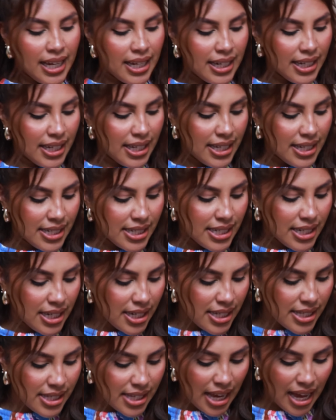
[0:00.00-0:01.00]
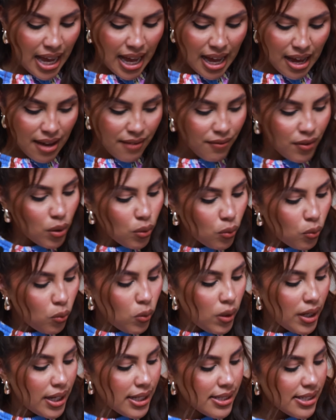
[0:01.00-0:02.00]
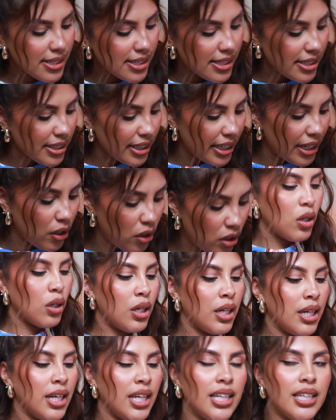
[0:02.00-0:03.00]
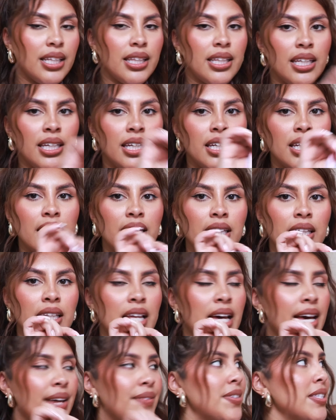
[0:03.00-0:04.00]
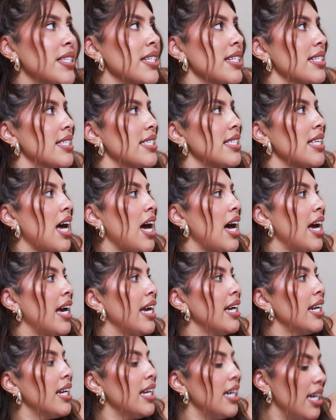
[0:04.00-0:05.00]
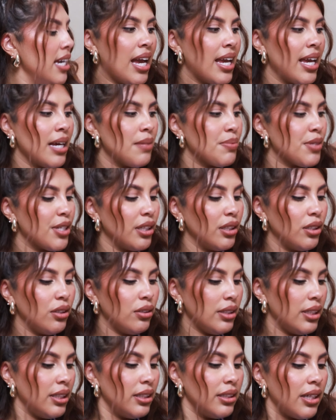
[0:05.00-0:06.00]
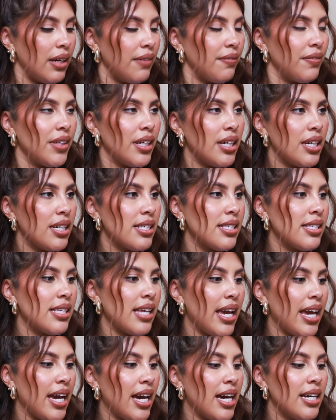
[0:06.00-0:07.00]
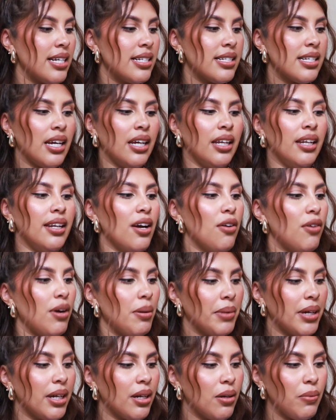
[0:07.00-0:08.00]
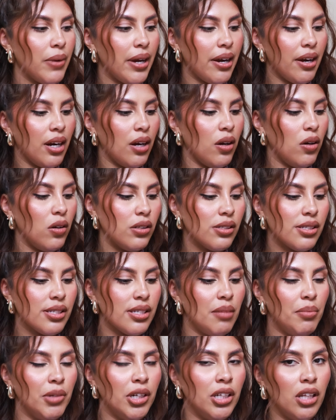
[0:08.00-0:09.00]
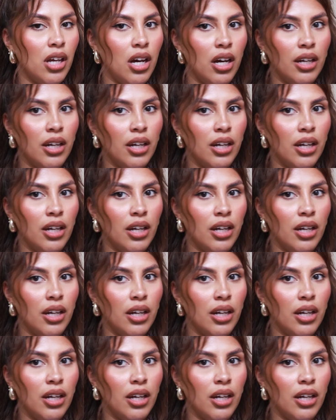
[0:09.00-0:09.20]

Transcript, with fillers: And it does have one slit on the left side. I absolutely love this and I know I'm going to wear it all summer